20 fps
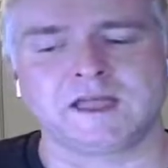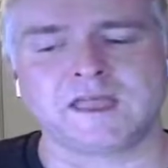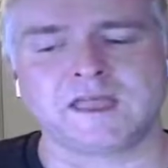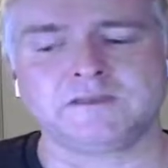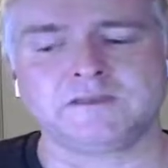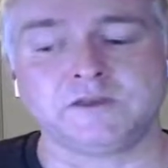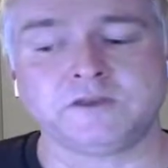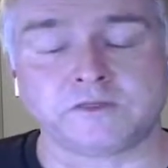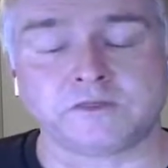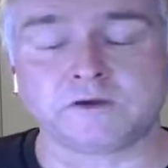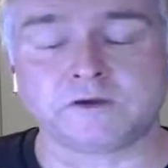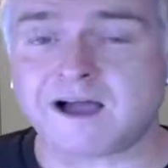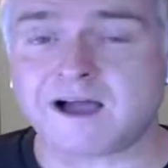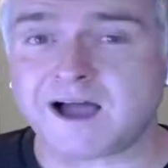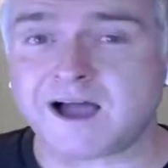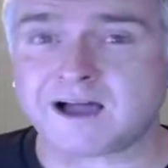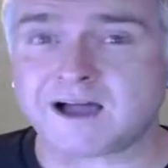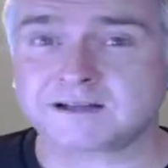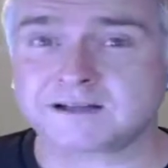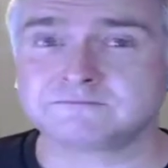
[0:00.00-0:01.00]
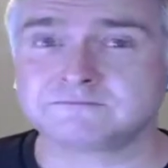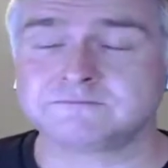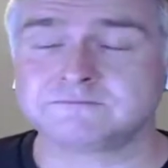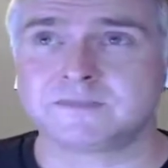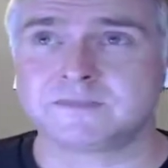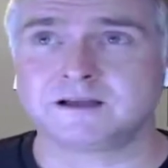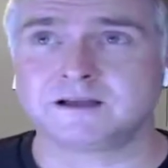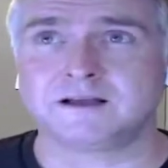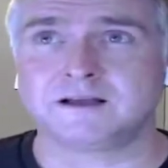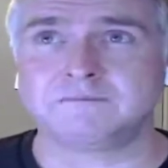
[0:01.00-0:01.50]
There are
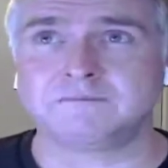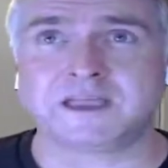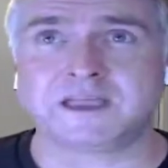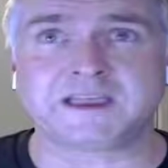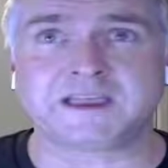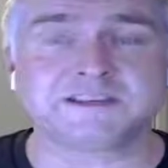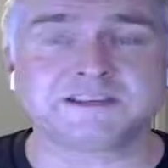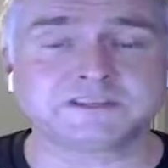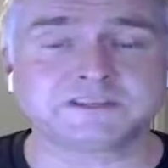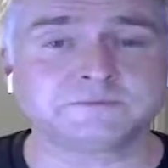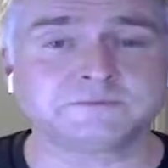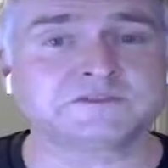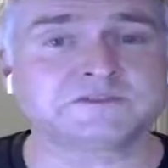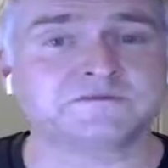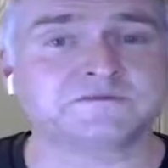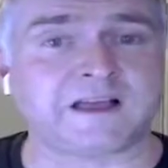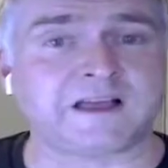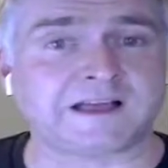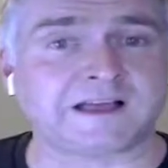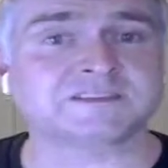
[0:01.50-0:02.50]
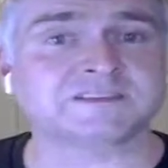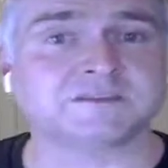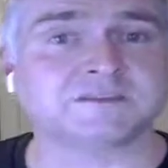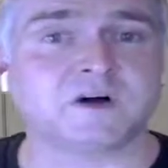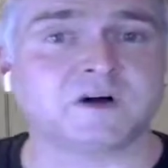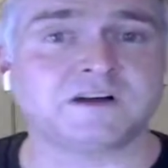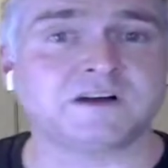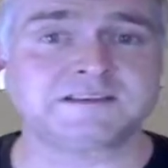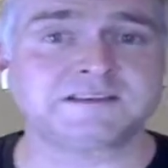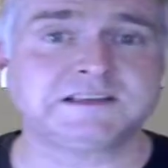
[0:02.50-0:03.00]
mechanisms for
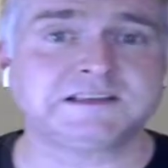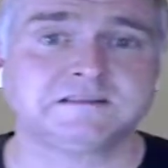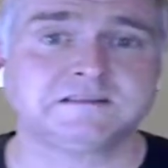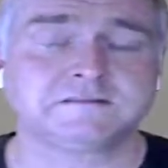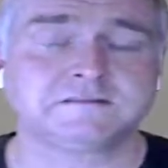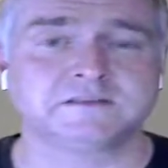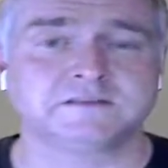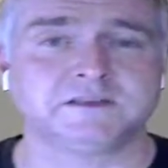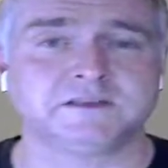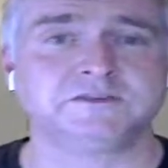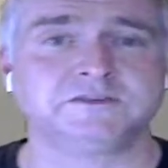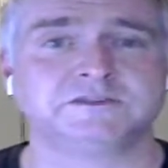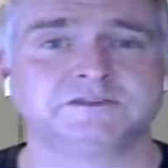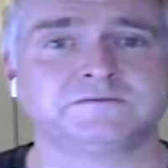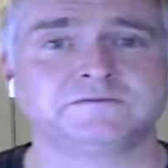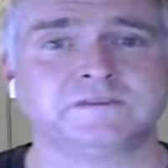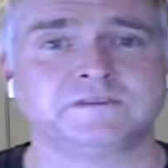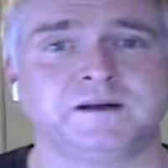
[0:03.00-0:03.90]
customizing the use of,